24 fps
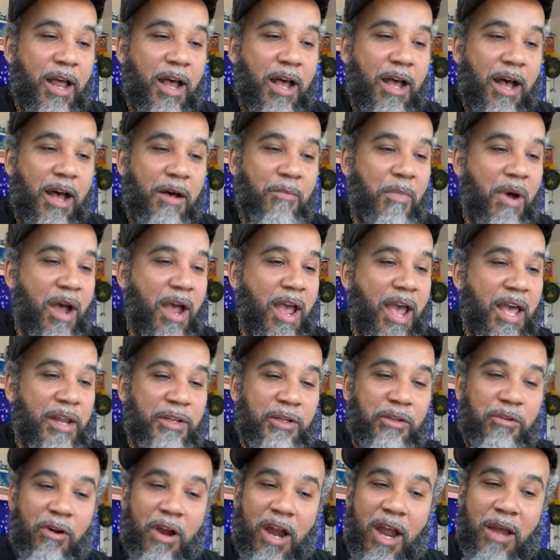I, I might have
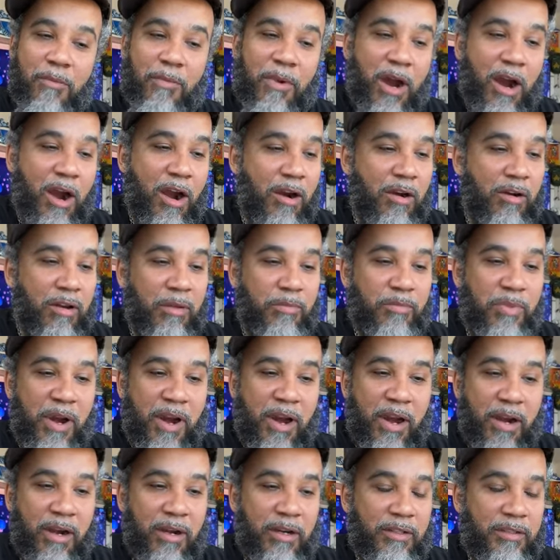to grab an early
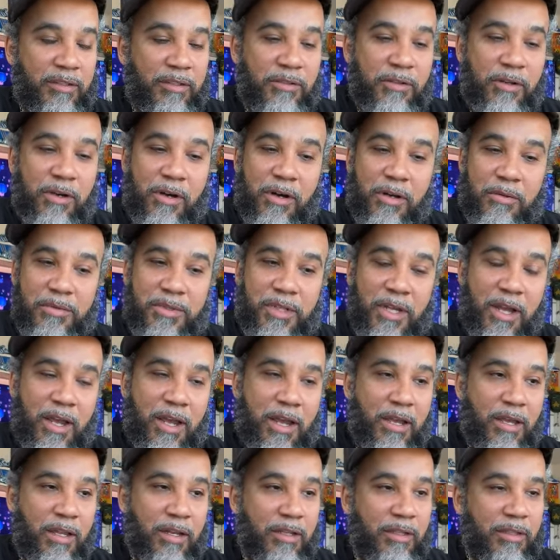pair. You know what I'm
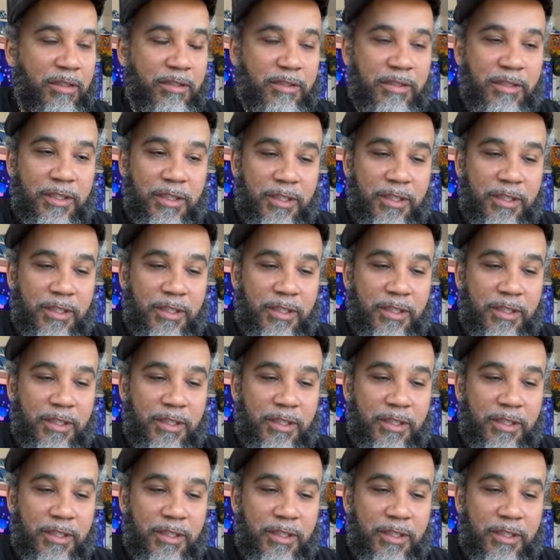saying? And